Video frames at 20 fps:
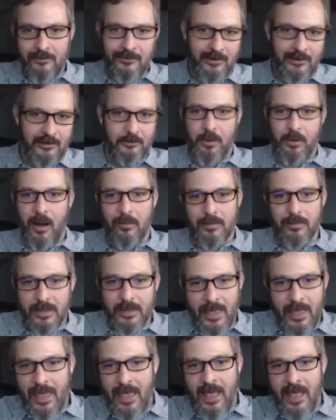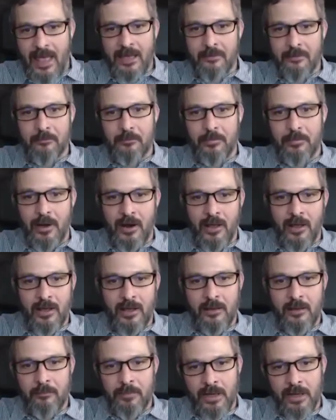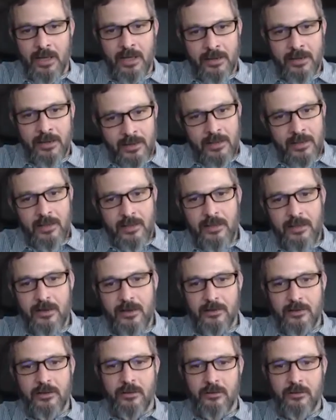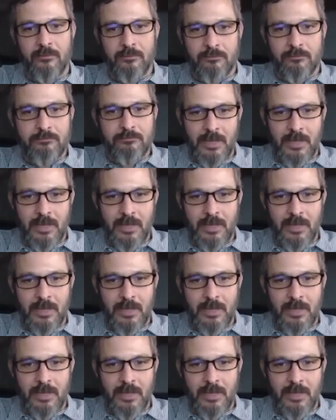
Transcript: Well, you probably can, but What do you